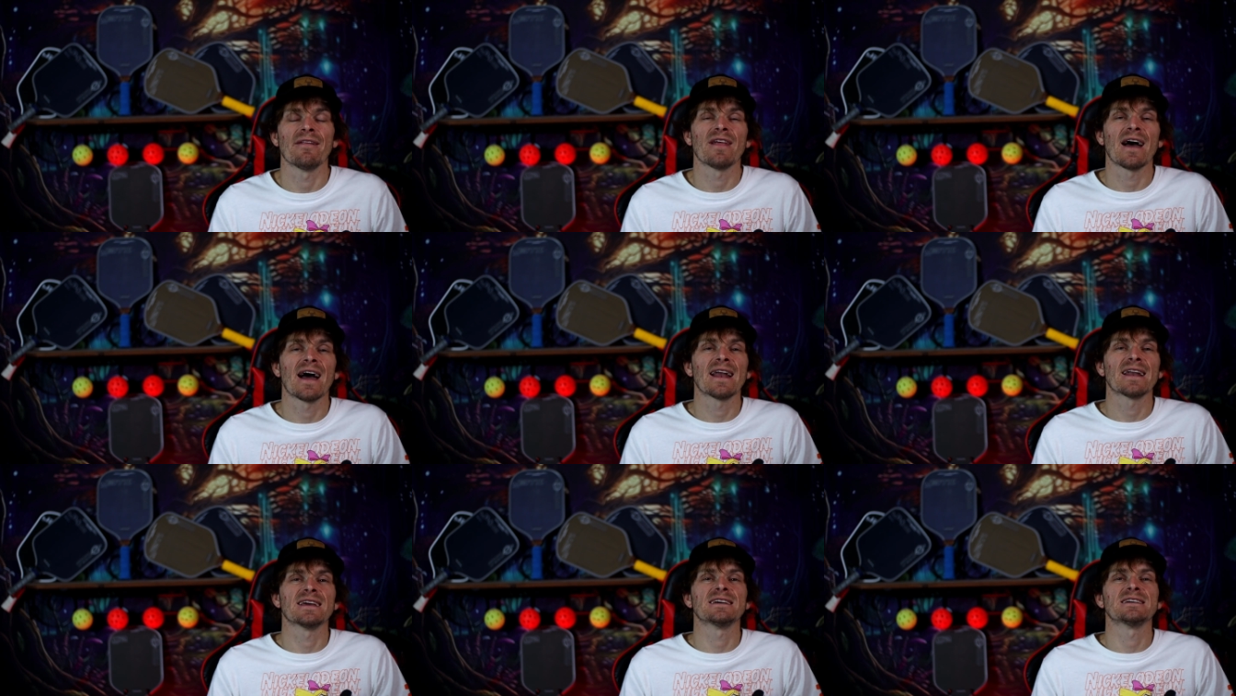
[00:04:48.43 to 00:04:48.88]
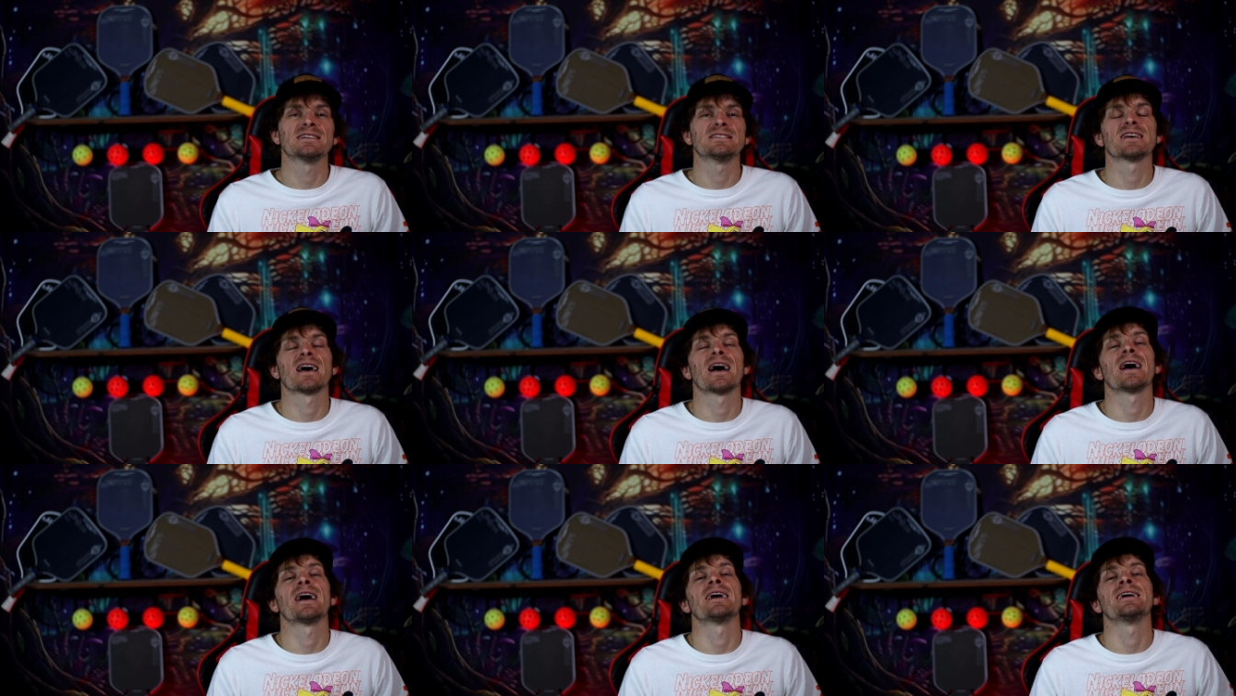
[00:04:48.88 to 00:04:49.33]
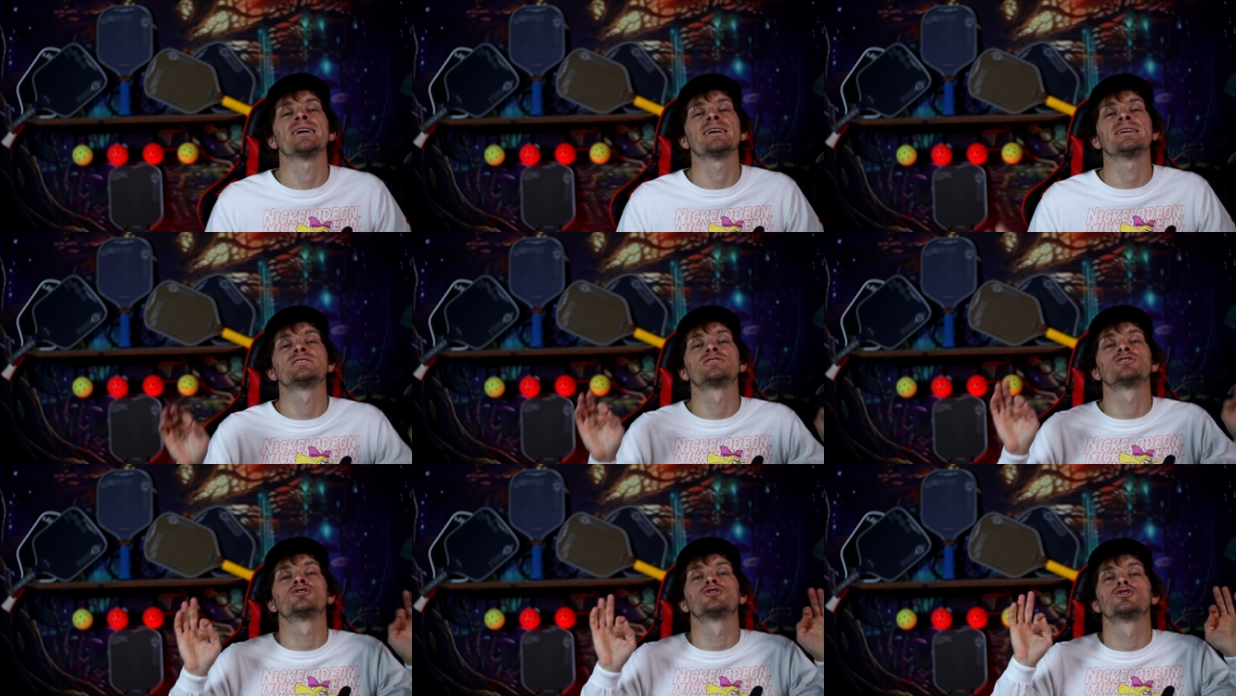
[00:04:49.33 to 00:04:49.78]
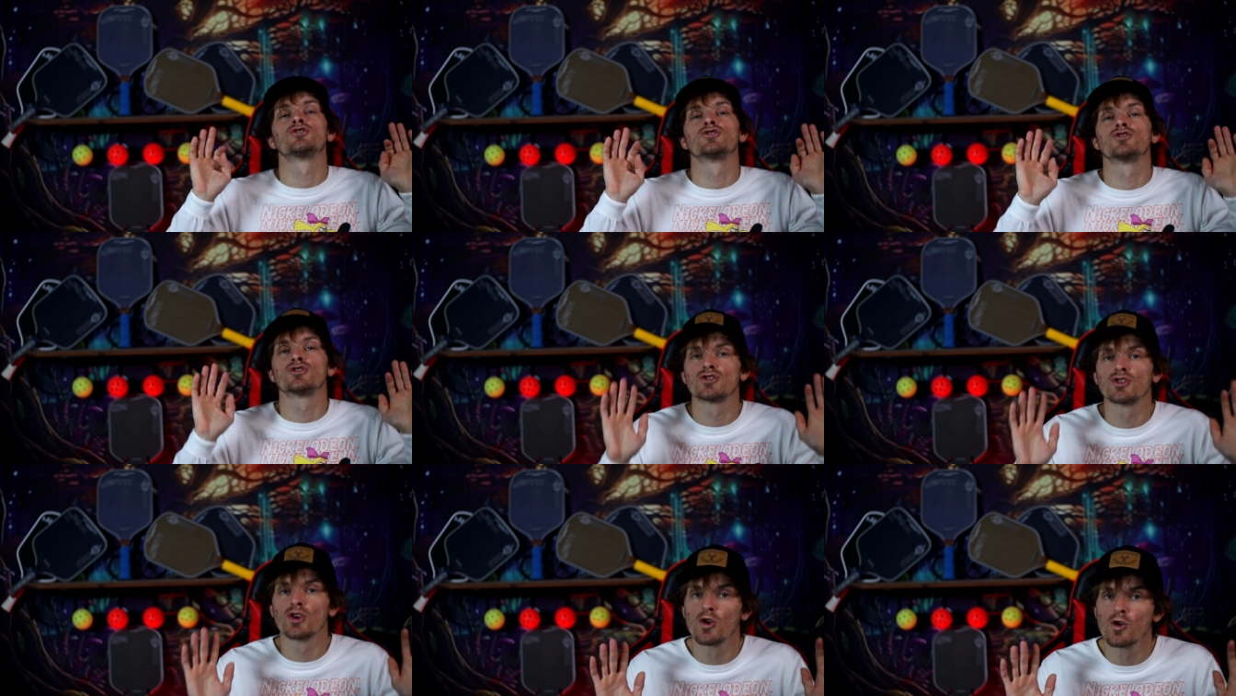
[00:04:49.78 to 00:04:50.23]
That is a
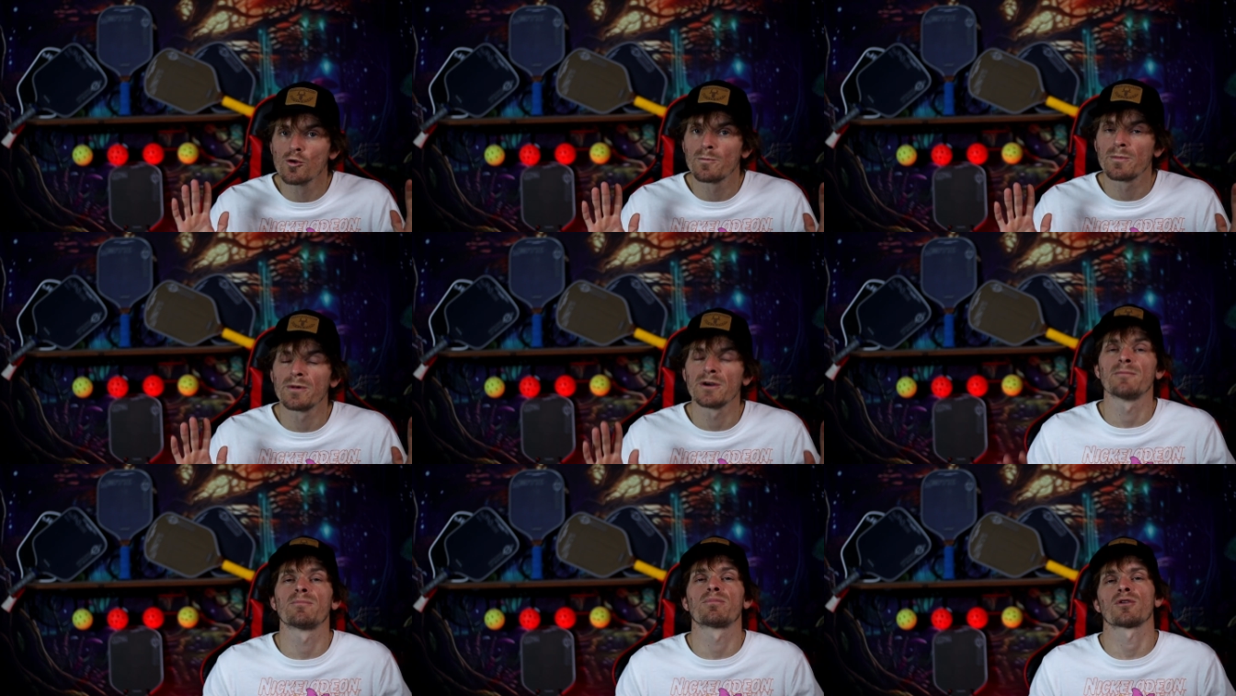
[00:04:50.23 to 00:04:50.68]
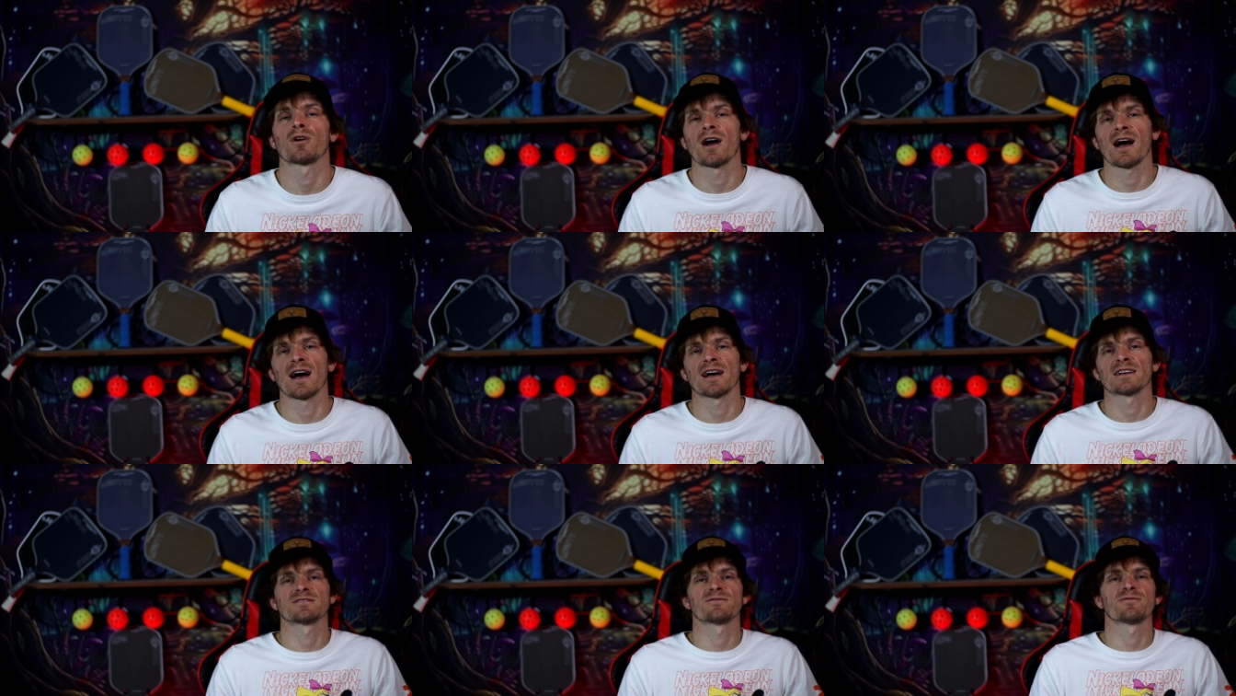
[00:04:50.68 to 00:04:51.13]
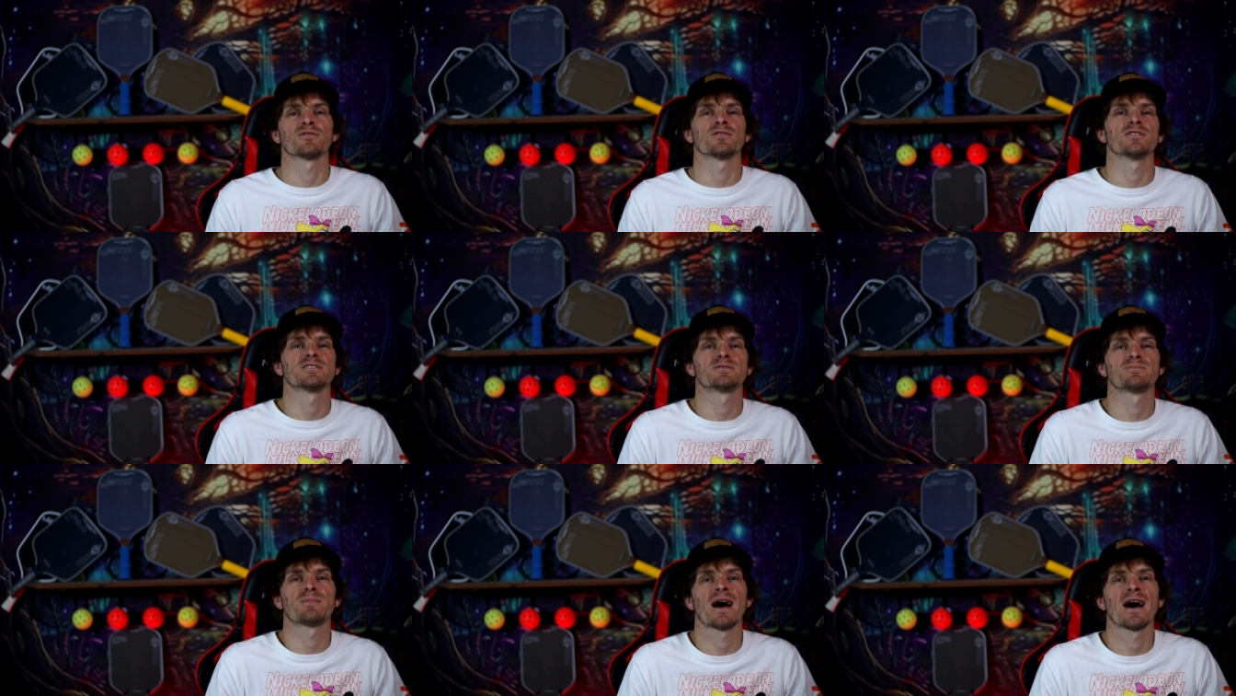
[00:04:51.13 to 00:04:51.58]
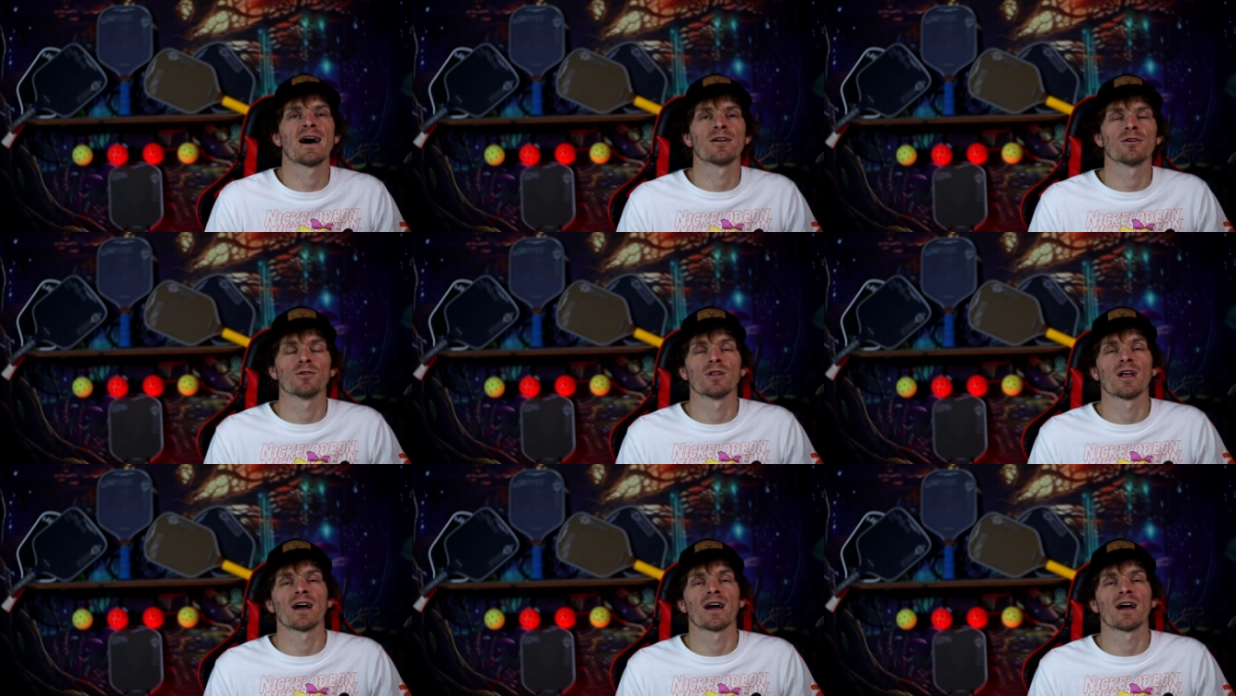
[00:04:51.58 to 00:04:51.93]
stupid price for this paddle,